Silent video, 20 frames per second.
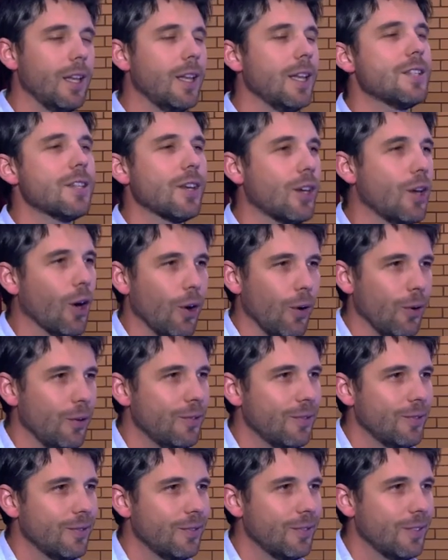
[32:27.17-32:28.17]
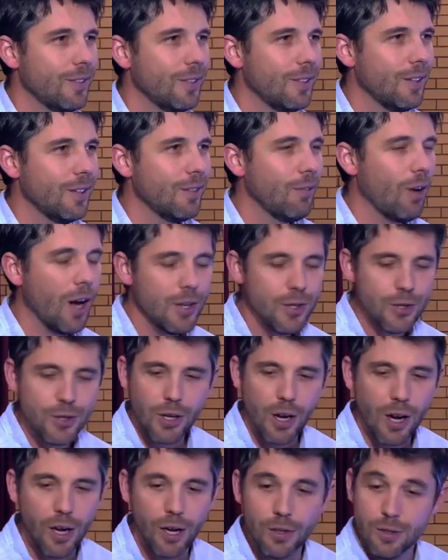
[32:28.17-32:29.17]
Lets it go, right?
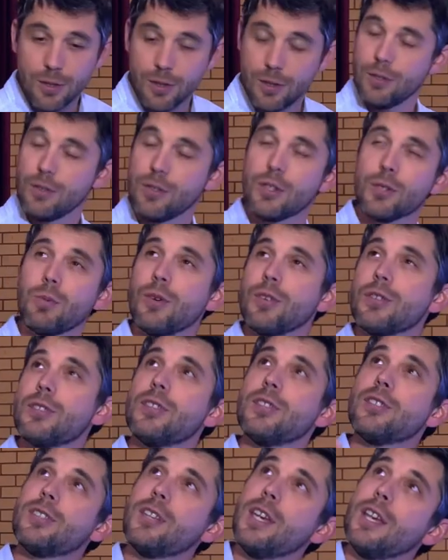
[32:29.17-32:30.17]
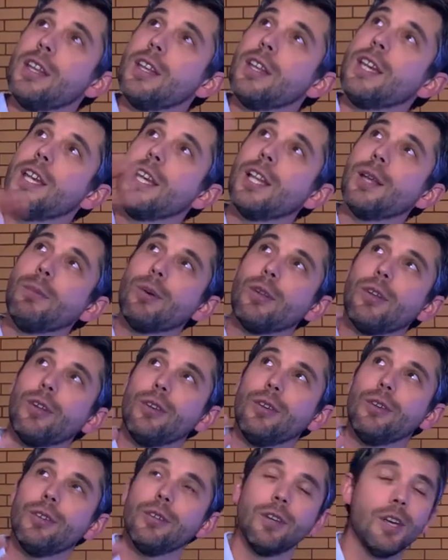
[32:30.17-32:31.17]
Child just wants to see the helium
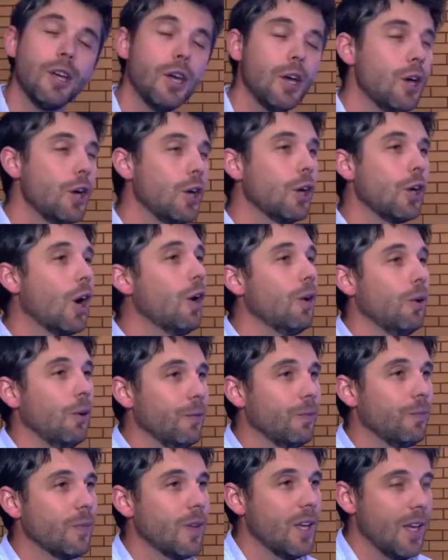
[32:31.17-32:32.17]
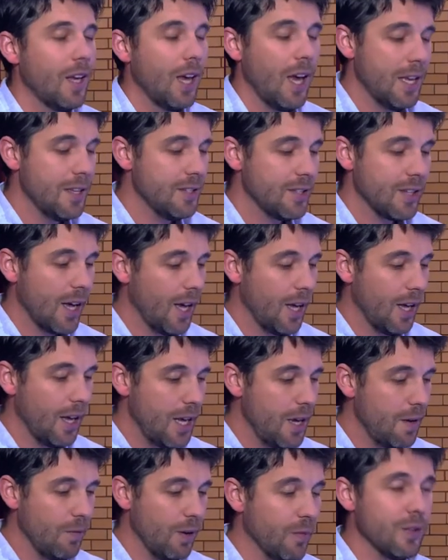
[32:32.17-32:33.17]
balloon go. And
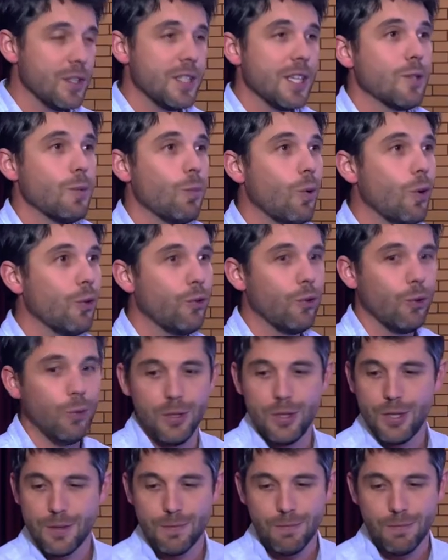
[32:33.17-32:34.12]
even if it doesn't want to,